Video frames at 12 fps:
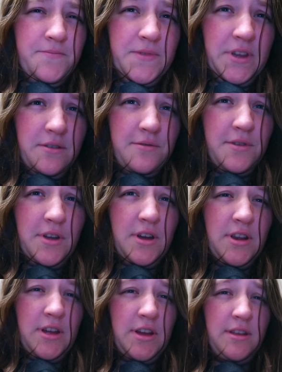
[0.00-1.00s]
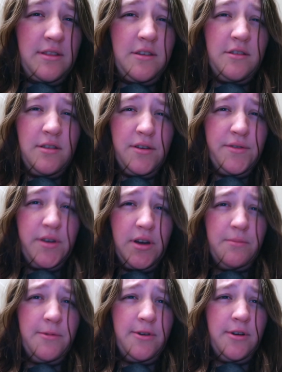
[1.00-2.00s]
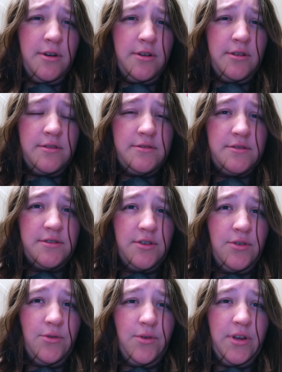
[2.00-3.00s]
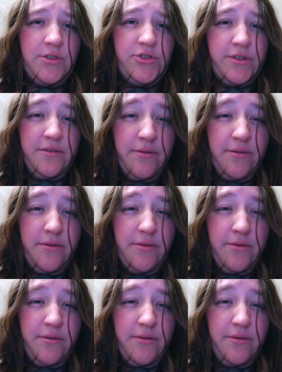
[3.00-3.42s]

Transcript: I forgot I had the self timer on, so it just